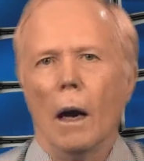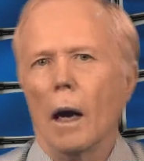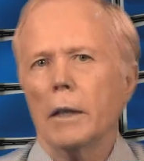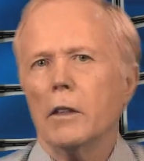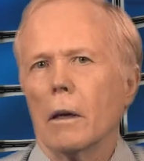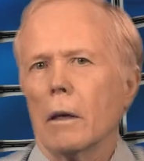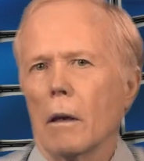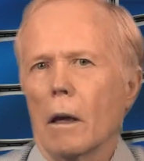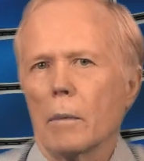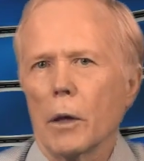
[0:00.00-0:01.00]
I talk a
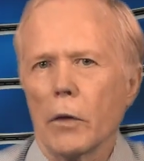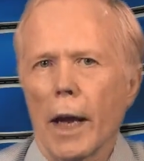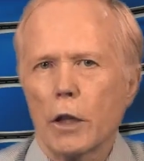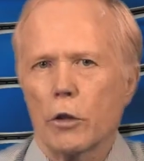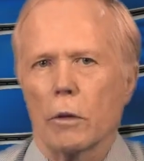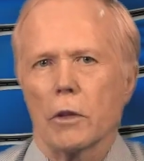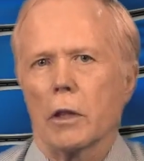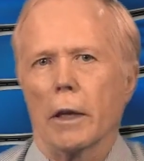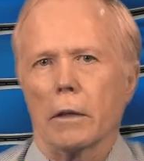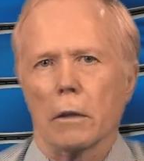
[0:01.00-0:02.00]
lot about natural
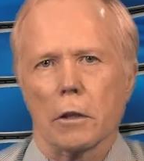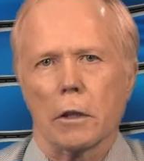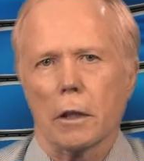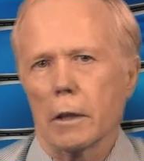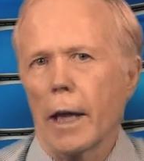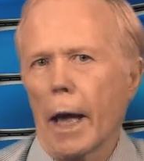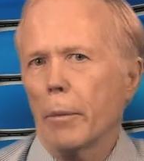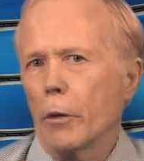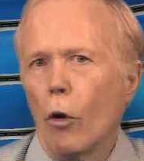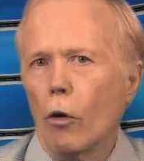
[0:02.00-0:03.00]
cycles that
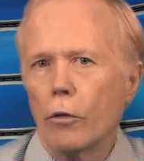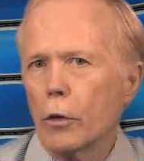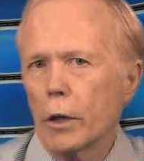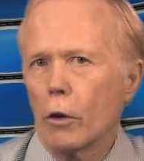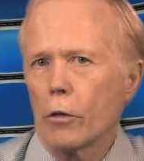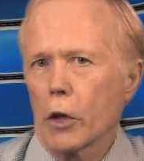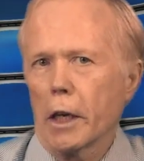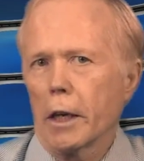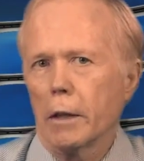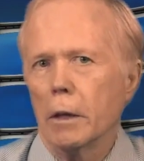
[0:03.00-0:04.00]
happen over and over
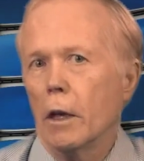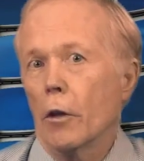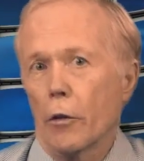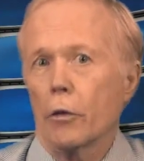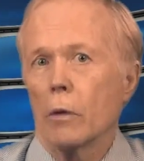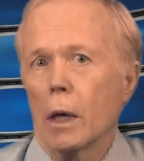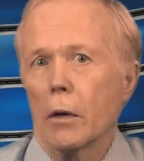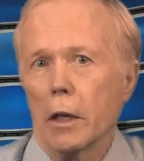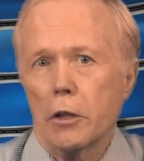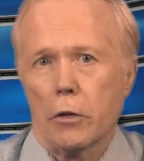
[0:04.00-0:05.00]
again
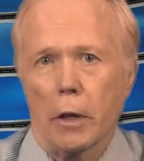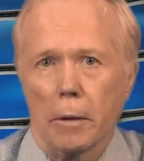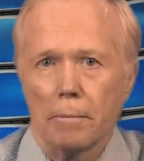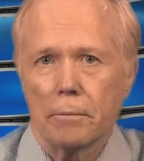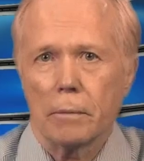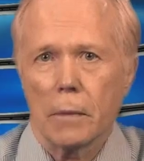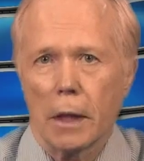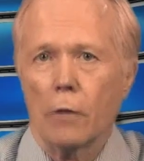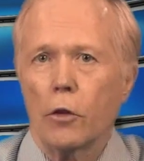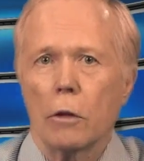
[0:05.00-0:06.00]
throughout history.
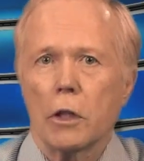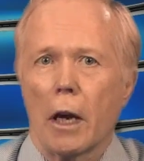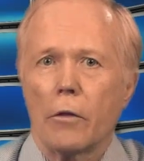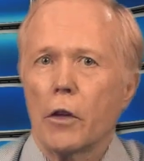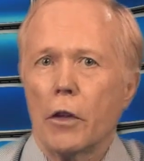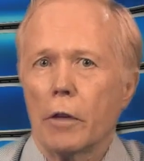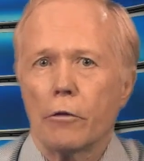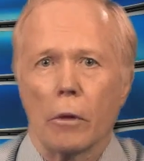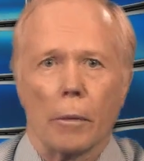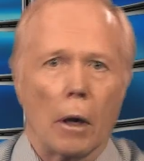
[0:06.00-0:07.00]
They influence everything
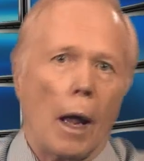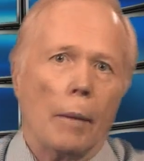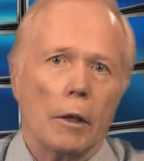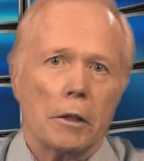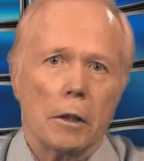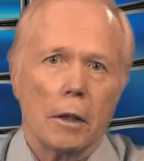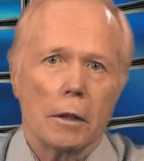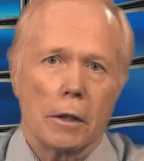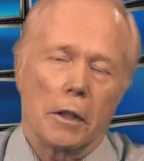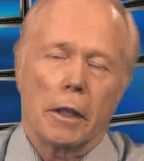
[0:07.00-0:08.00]
from climate
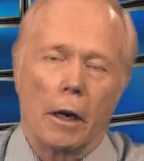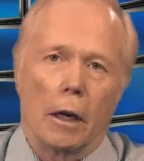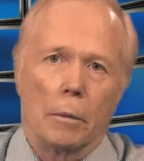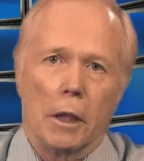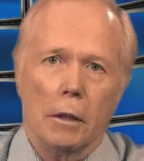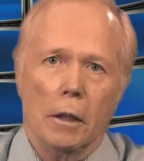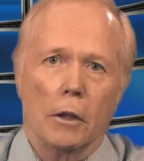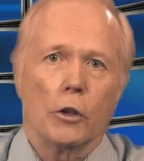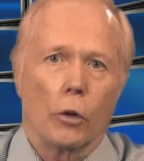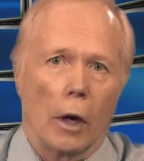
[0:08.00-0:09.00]
to the economy
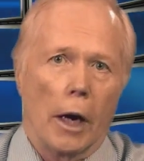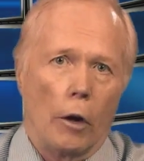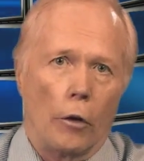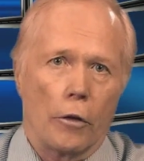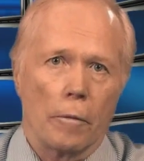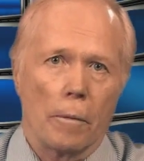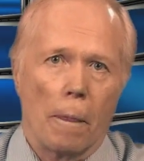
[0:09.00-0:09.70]
to our health.